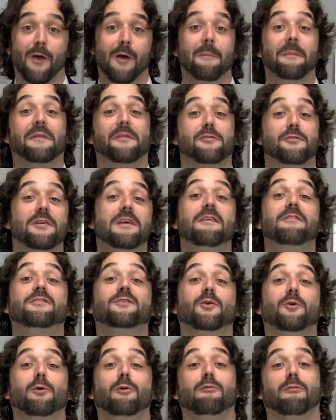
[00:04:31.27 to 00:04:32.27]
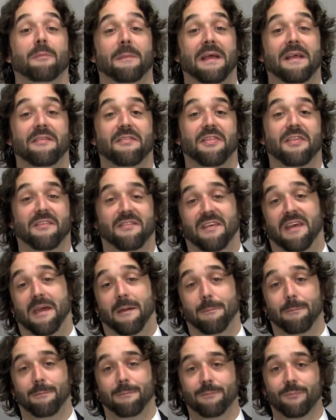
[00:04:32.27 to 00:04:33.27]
but the chief tool remains the same.